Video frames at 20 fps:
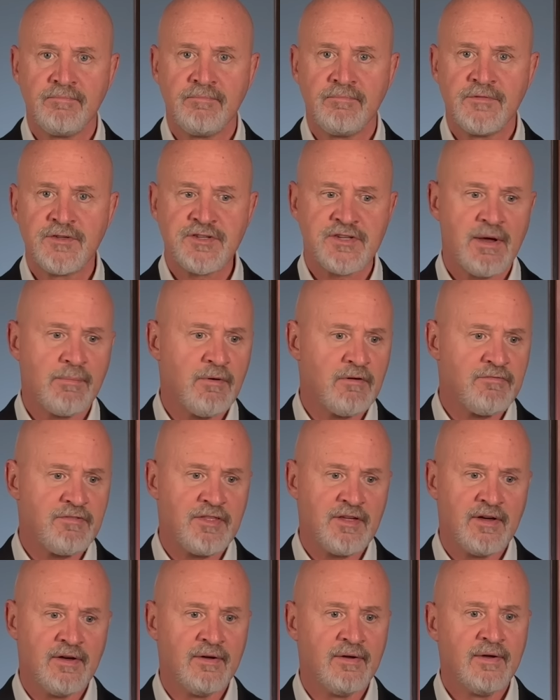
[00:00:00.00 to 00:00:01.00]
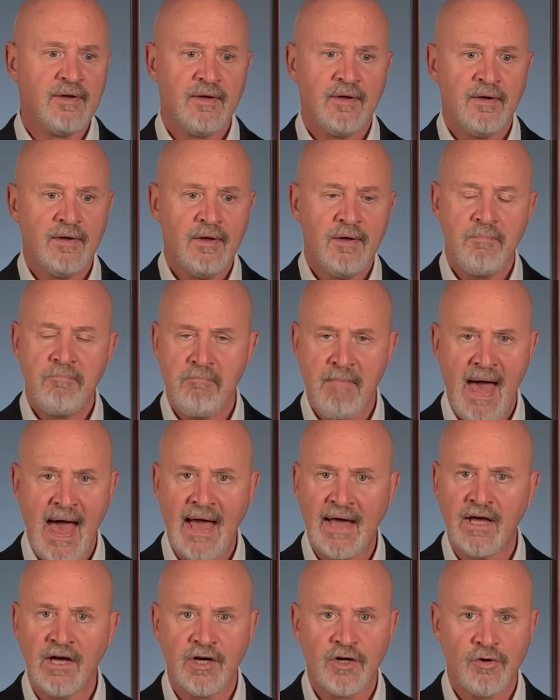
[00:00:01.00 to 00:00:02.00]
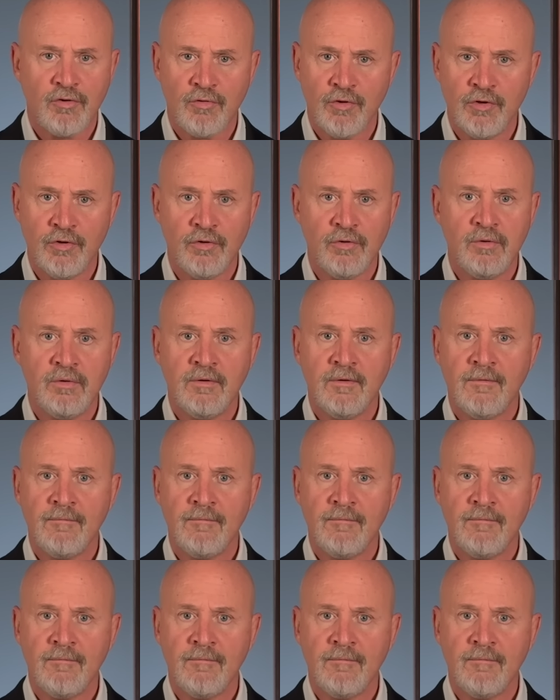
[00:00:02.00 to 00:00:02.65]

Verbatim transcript: some of the MAGA crew,